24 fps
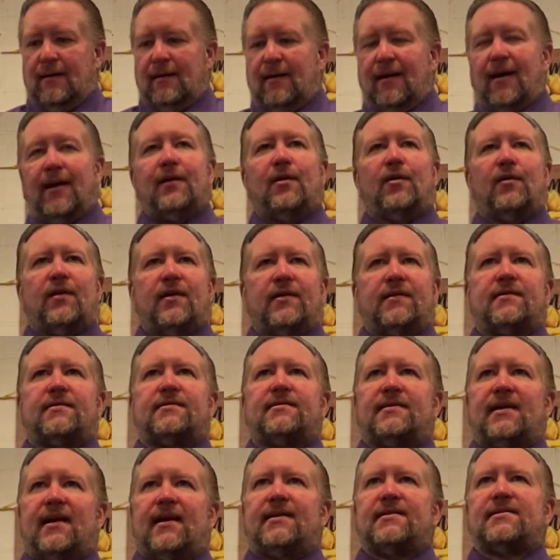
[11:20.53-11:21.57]
I
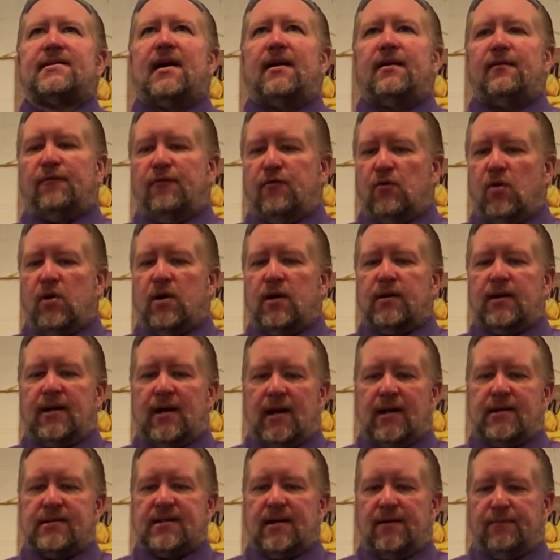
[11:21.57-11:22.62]
know that is kind of foreign
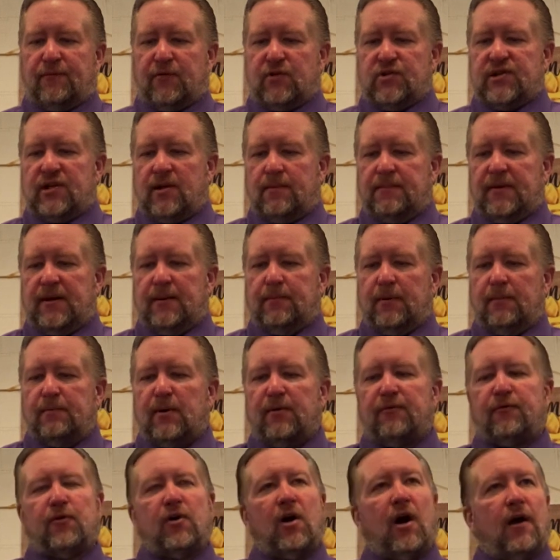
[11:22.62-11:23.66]
concept for some people,
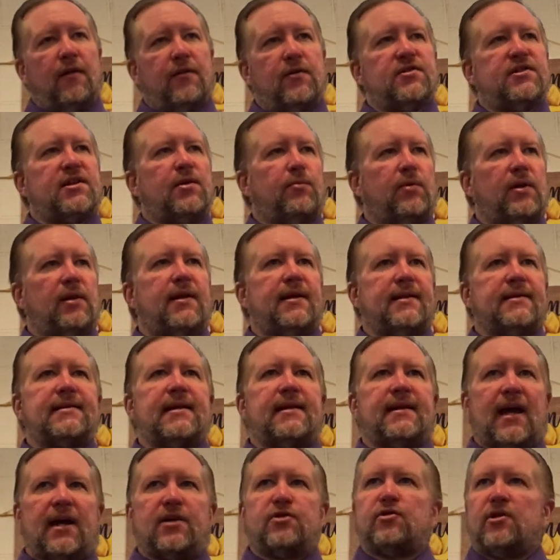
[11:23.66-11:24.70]
but for others it really is
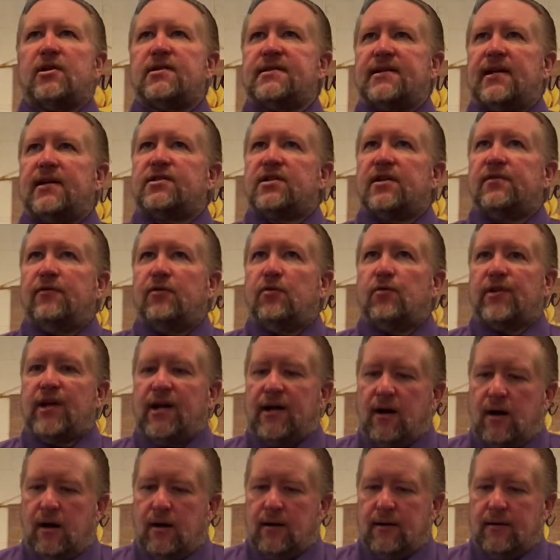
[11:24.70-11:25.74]
a natural extension of who
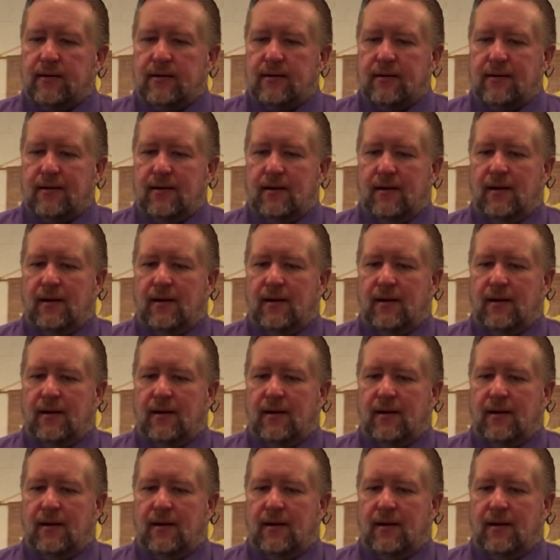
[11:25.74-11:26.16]
they are.